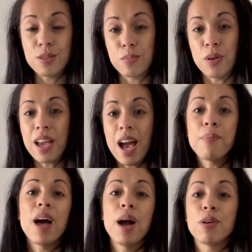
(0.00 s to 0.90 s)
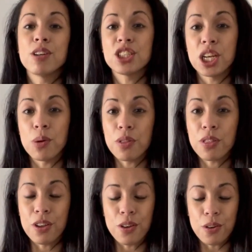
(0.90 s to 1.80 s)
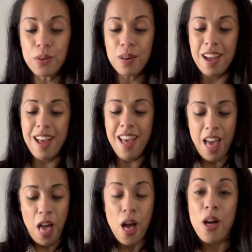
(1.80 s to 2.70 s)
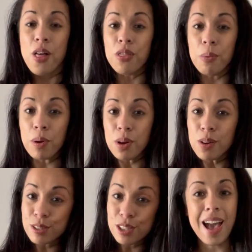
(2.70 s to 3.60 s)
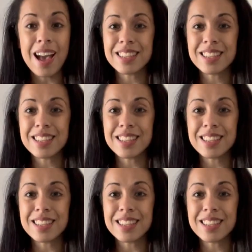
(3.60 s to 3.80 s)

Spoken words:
But yeah, I'm going to share with you the boots.